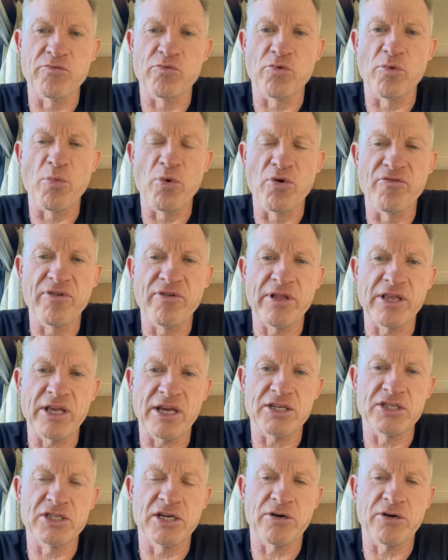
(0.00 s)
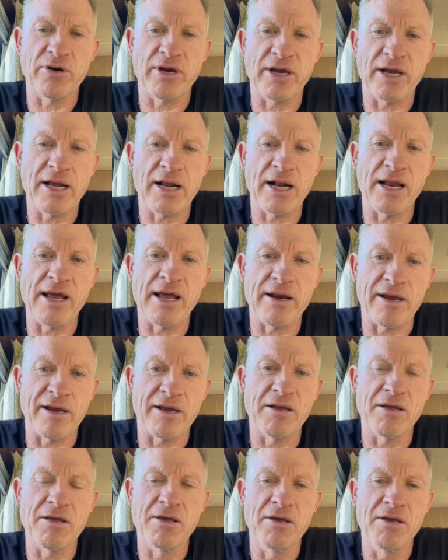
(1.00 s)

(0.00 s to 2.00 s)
removing the exterior cladding,